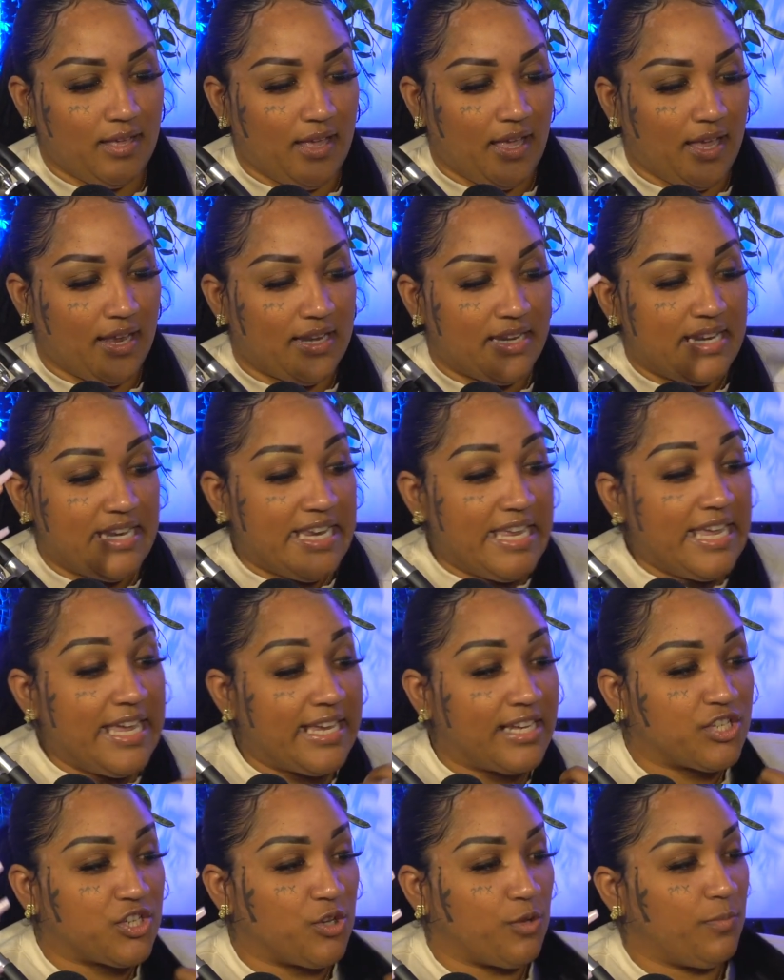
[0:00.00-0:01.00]

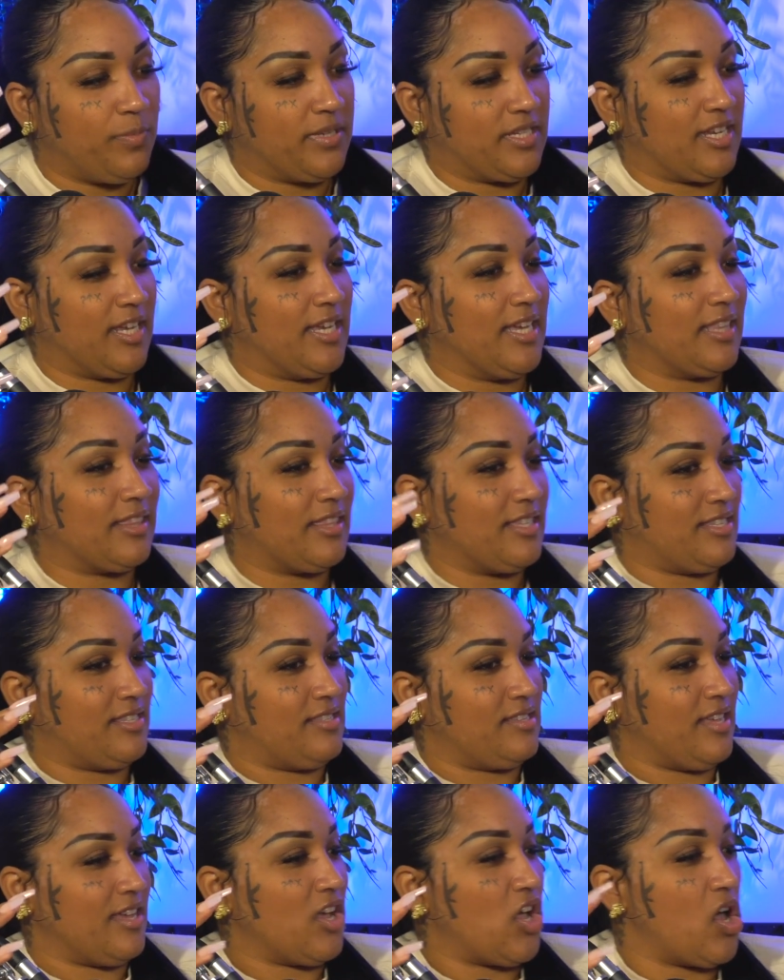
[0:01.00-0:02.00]
need to get this
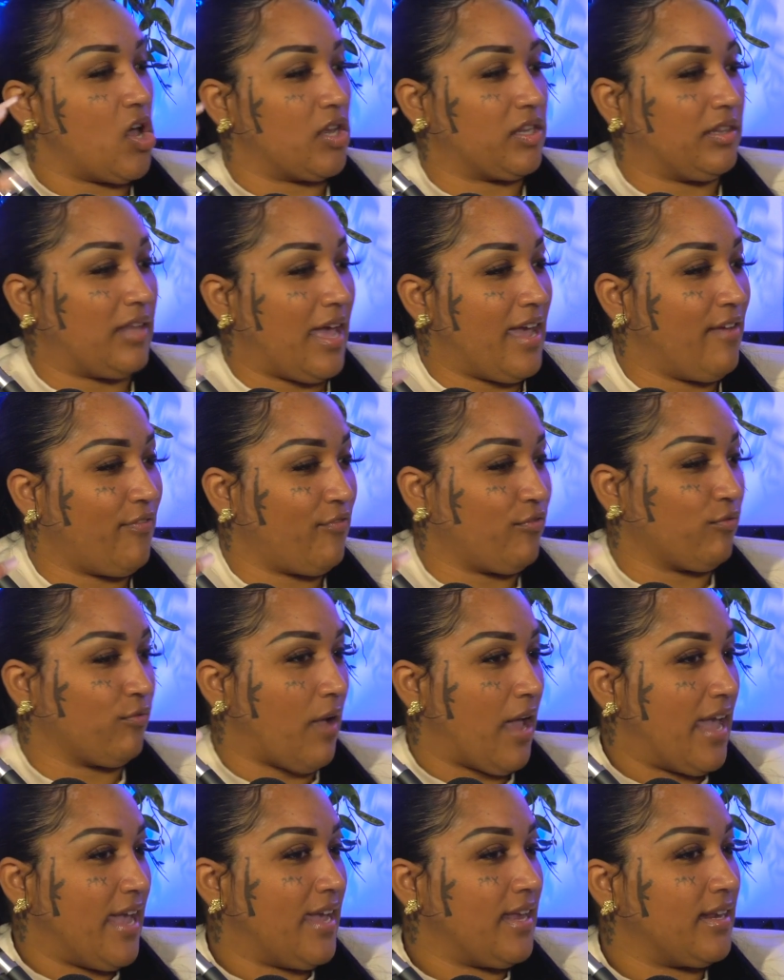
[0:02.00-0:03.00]
thing called life
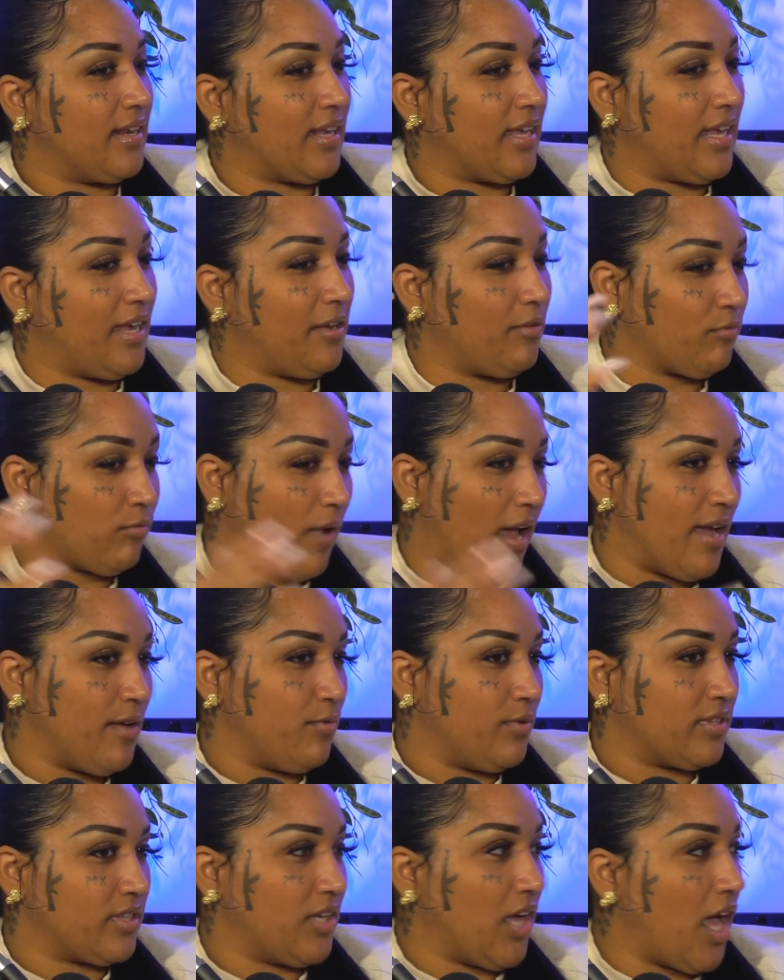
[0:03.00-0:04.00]
right and get right
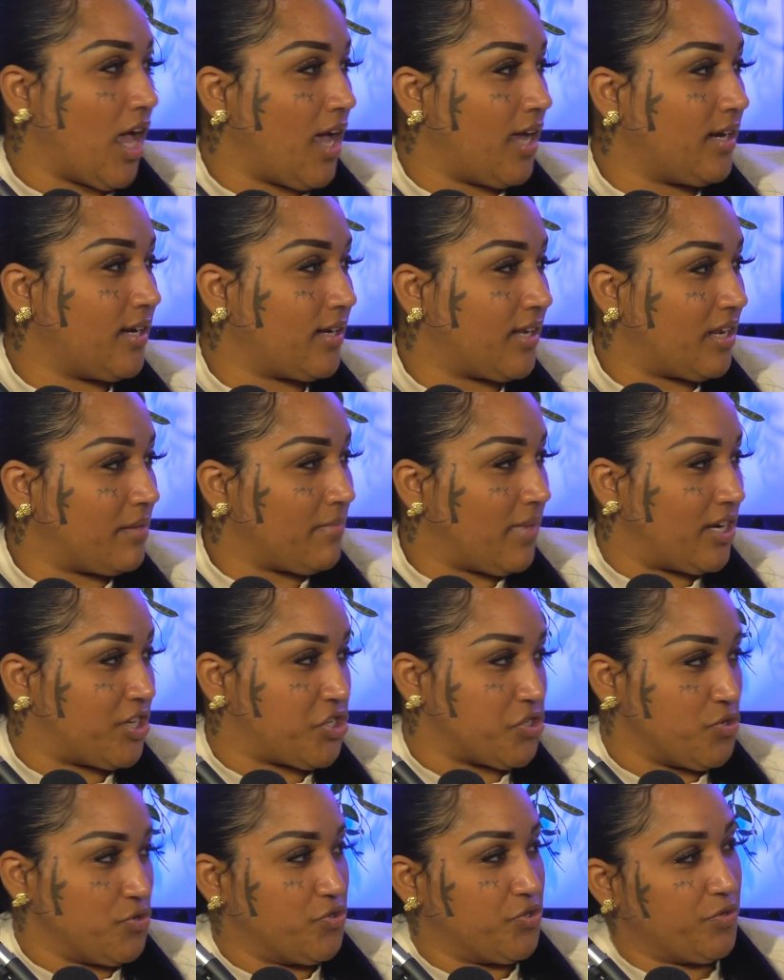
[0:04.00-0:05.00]
with God and get my
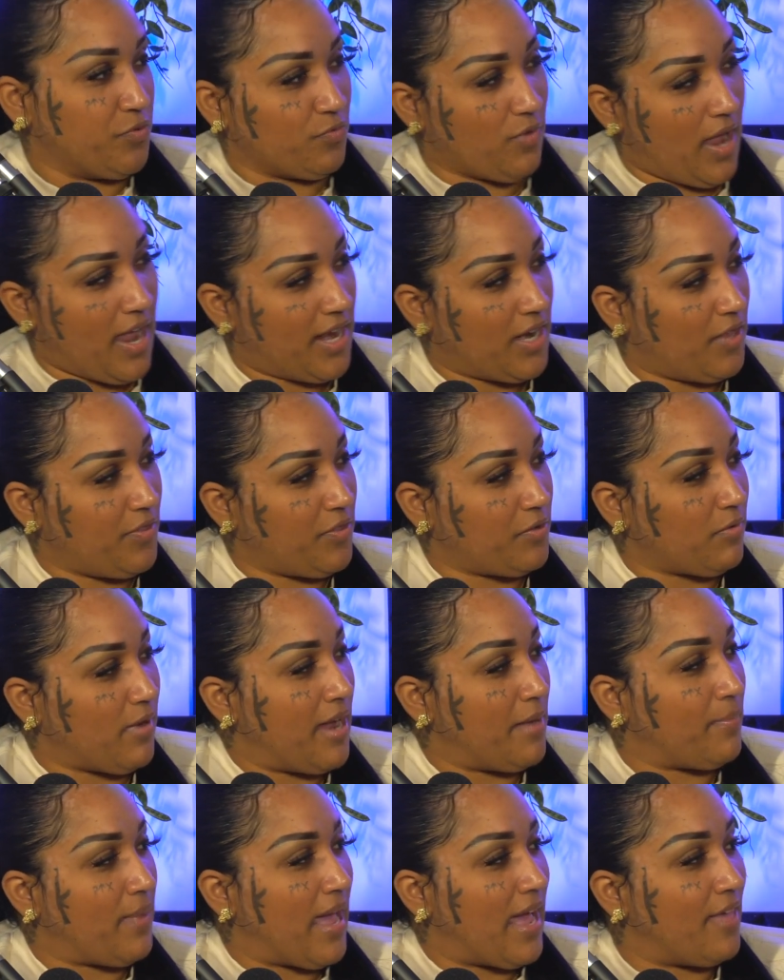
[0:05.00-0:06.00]
children right on the
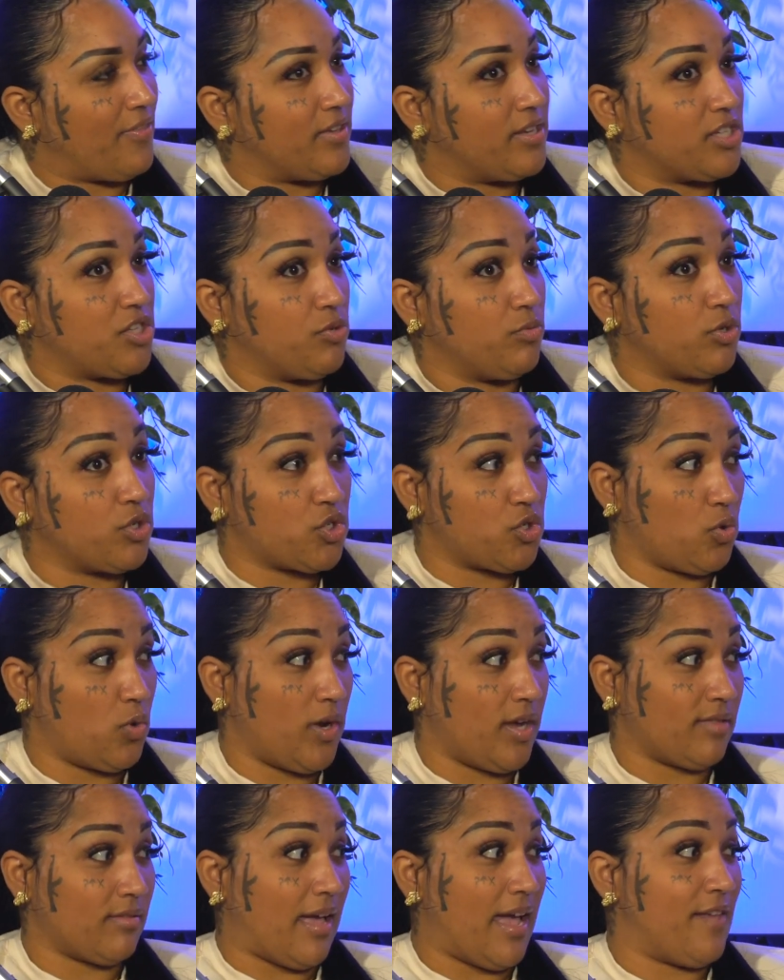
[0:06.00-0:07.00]
right path and to
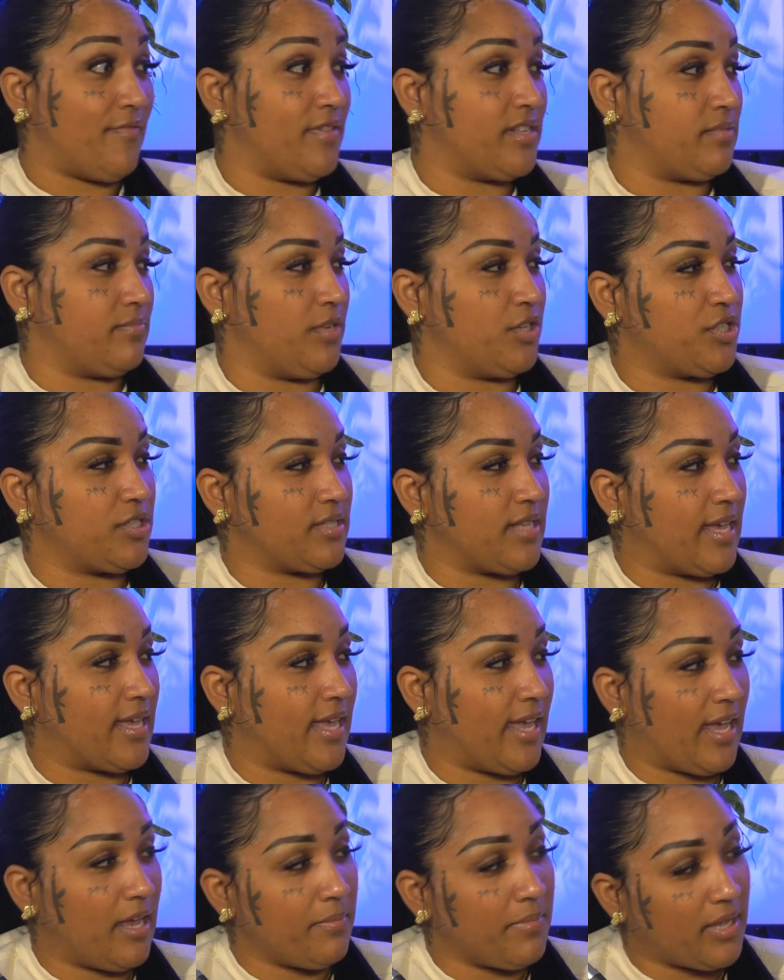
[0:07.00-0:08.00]
enjoy life as much as I
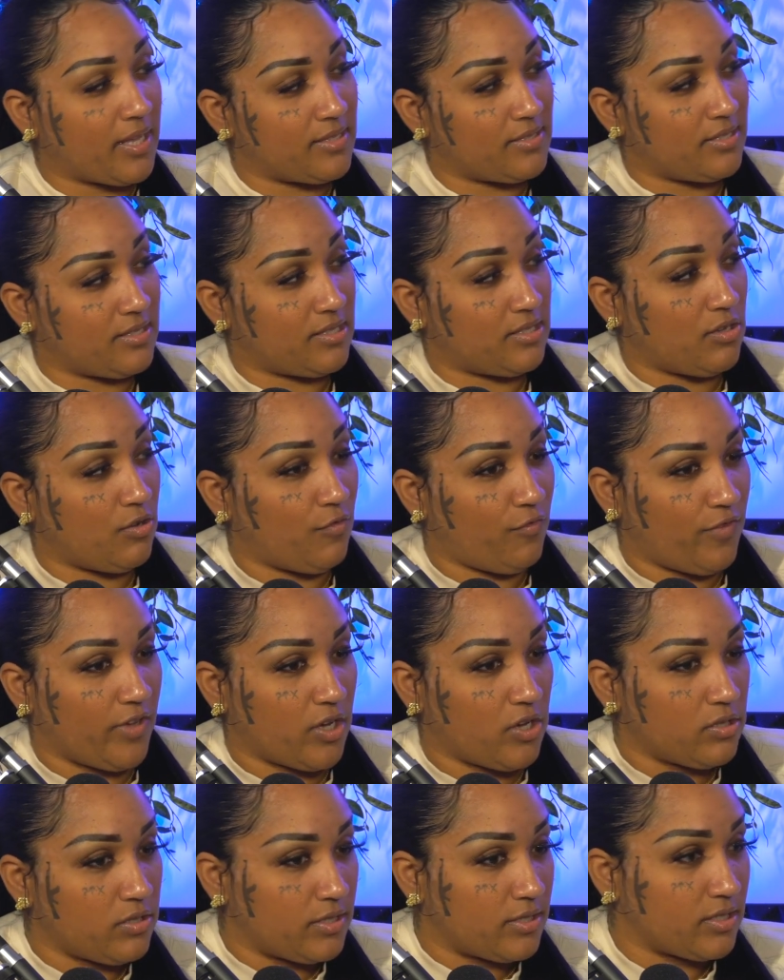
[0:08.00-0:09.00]
can because it's so
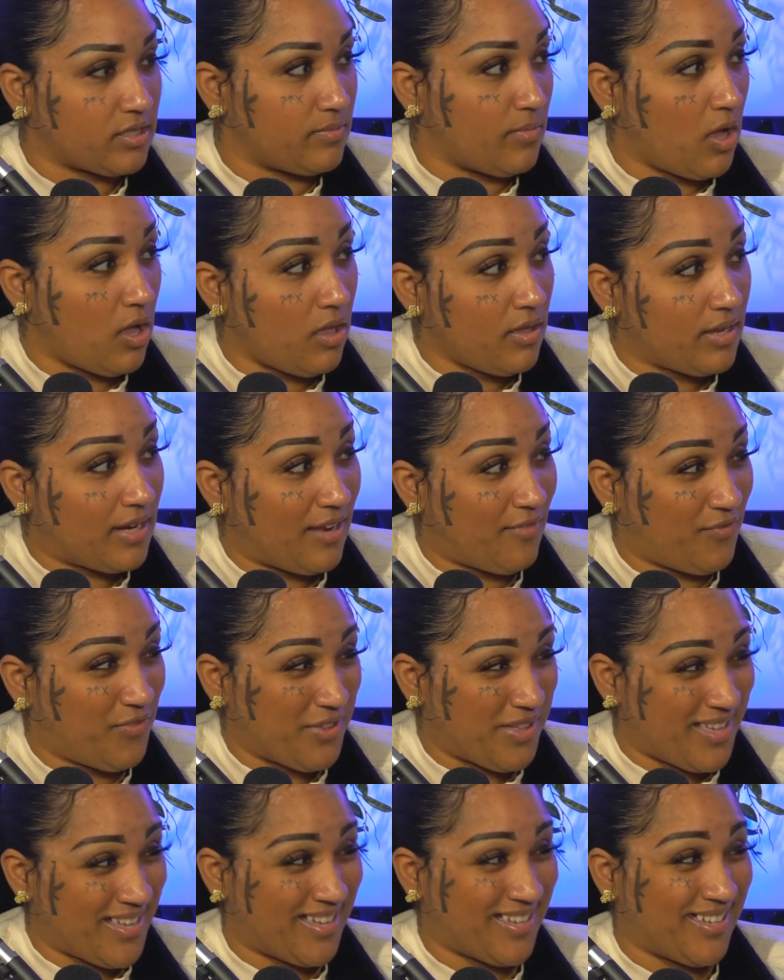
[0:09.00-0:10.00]
fickle and small. And I feel
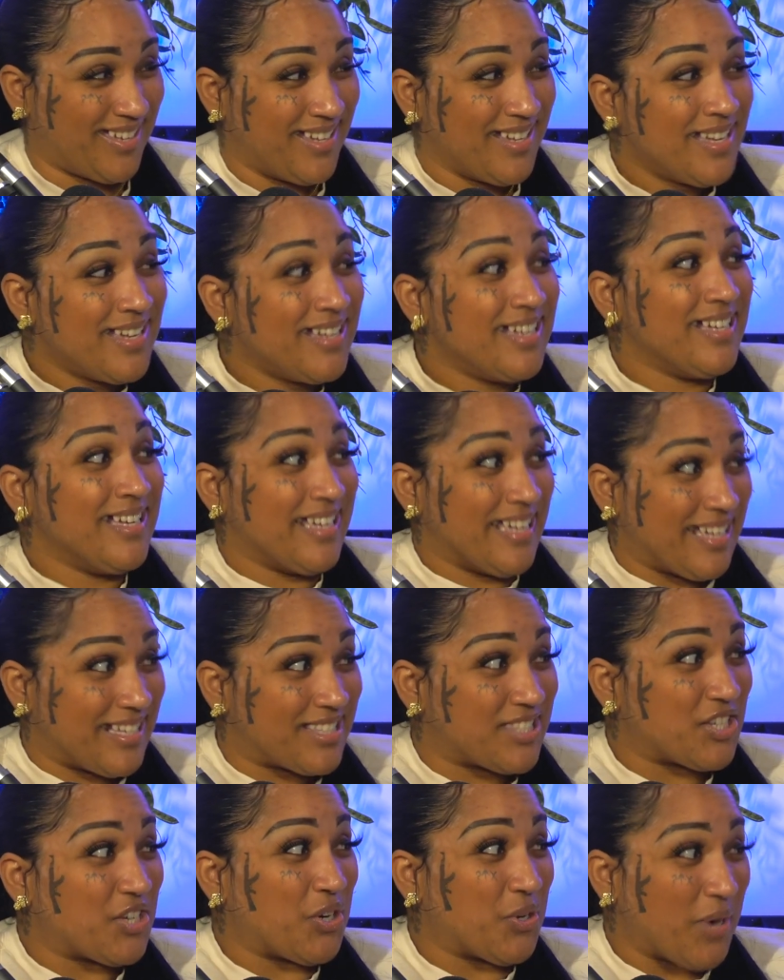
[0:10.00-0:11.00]
like
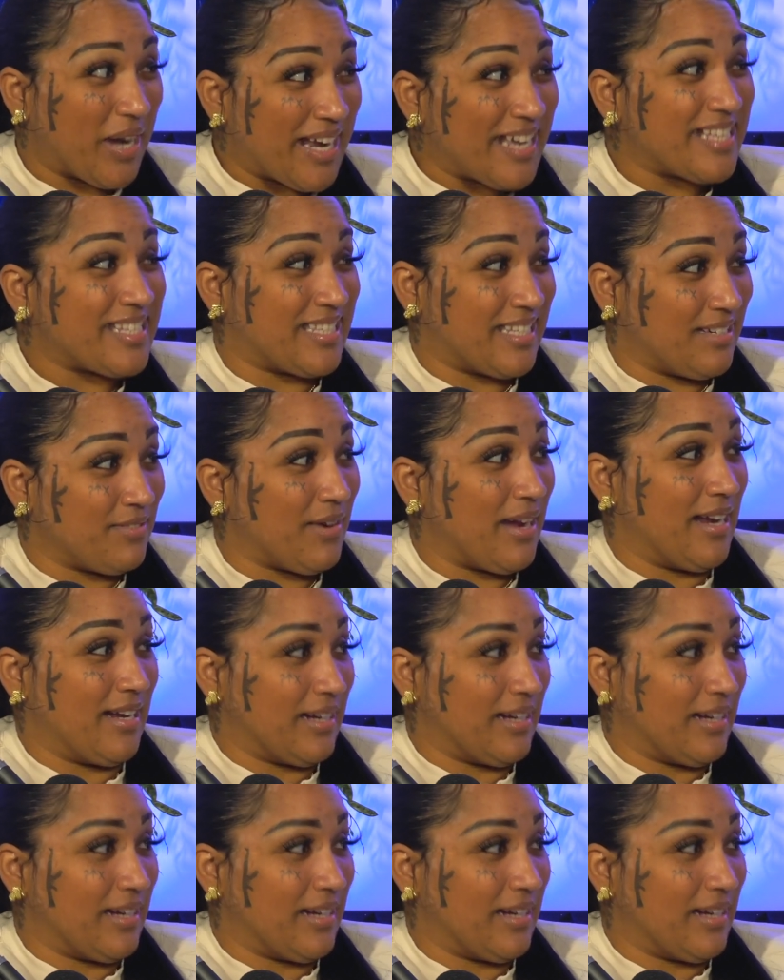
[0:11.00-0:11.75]
it's crazy right